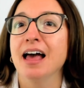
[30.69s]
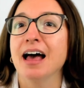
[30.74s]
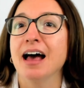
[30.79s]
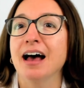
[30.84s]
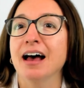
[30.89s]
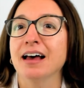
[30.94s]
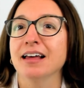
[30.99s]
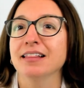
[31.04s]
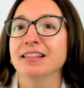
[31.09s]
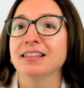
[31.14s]

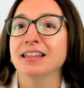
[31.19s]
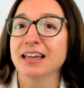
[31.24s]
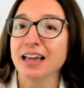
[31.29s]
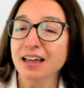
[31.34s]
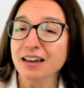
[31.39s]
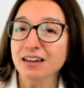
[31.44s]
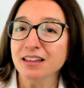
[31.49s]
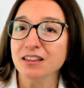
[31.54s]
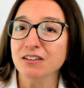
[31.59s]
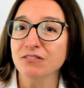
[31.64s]
At the
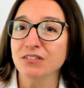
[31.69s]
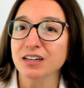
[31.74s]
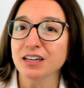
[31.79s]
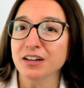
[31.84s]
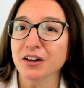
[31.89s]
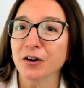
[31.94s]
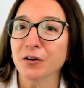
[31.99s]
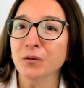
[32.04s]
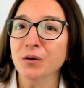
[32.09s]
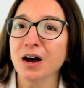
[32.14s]
end of the
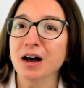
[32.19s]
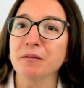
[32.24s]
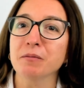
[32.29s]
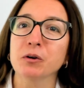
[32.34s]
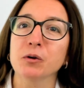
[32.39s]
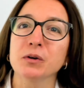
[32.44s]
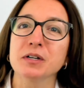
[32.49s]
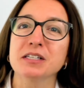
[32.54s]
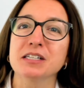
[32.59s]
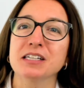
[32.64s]
video, I'm
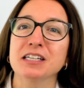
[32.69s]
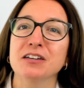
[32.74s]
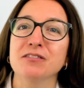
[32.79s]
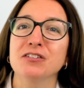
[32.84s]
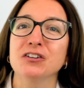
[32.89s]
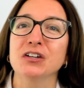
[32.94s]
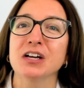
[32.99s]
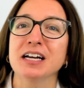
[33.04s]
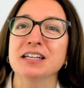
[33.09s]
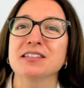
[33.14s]
going to give
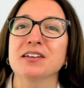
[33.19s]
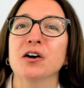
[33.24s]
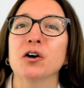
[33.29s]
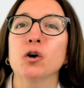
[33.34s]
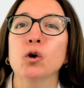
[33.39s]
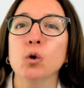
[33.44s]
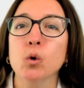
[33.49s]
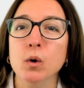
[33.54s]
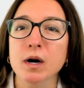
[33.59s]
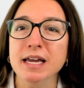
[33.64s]
you guys a
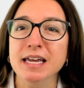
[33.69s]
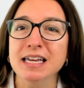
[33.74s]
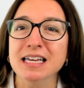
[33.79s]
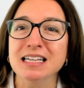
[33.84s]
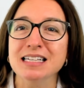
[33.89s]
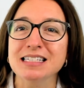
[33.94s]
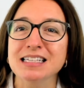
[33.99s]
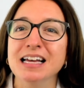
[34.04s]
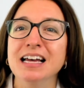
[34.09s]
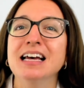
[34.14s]

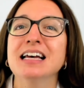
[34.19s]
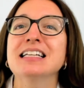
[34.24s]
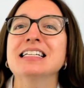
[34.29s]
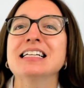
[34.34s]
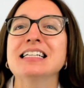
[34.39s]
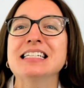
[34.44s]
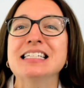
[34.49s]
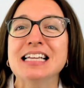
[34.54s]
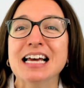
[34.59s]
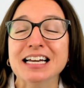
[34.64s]
quiz to
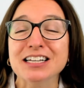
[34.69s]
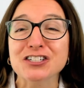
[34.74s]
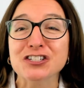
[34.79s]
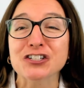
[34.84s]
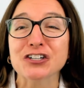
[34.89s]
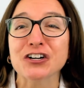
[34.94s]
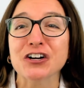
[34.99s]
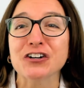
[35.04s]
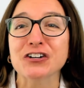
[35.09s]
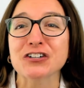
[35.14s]
test
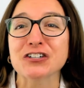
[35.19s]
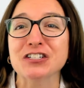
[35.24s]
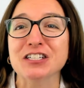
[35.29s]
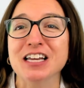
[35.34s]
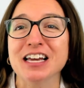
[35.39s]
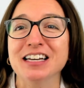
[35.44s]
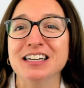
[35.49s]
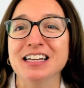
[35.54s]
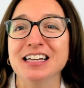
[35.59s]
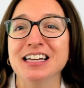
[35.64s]
your
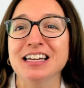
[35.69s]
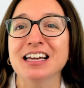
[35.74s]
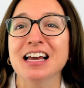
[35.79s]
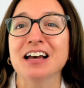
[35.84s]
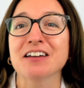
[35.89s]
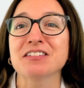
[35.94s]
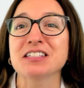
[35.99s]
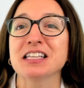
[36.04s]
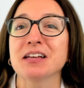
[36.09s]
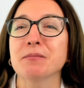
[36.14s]
understanding
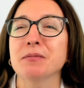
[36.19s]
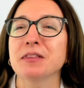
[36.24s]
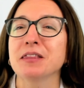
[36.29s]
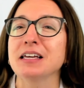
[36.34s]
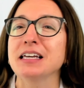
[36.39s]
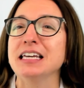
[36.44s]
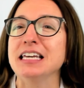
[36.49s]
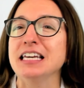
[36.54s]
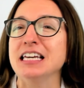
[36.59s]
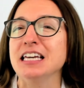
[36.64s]
of some of the
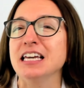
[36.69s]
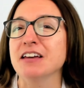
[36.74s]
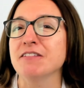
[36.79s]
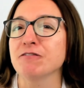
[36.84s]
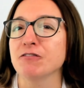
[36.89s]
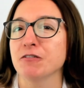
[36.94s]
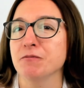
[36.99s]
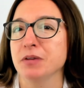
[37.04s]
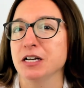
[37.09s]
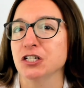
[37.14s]
key
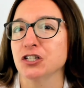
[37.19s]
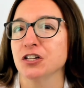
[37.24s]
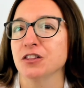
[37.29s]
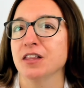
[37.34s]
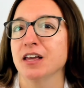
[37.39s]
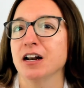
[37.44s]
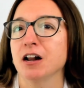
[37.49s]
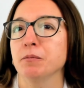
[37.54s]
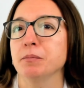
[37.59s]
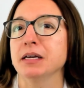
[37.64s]
information
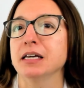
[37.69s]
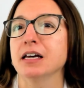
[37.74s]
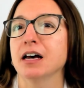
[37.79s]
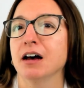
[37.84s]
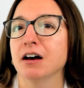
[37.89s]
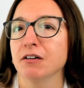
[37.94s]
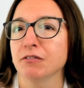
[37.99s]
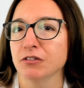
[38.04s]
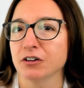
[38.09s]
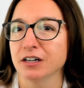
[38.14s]
that I'll be
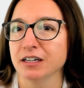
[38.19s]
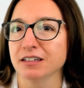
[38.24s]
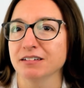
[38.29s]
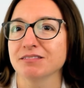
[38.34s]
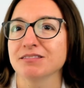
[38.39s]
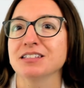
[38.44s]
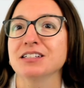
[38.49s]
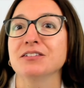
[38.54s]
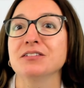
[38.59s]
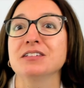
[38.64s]
covering.
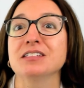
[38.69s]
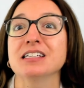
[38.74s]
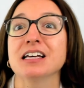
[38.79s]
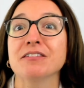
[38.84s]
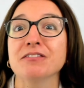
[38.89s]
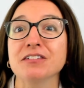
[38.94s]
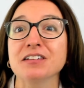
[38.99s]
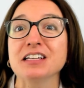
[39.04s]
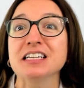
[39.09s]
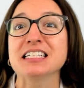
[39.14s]
So
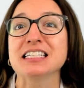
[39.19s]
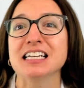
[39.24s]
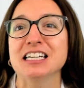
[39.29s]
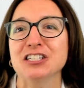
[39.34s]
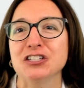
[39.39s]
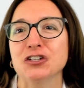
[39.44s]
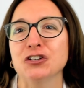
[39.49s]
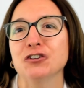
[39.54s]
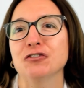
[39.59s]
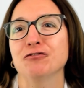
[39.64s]
definitely stay
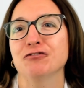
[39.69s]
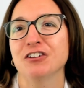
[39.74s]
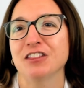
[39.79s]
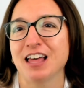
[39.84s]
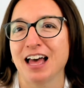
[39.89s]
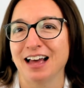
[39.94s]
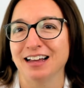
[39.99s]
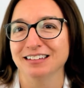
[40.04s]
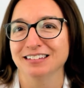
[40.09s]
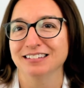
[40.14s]
tuned for
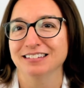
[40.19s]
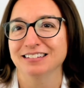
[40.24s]
that.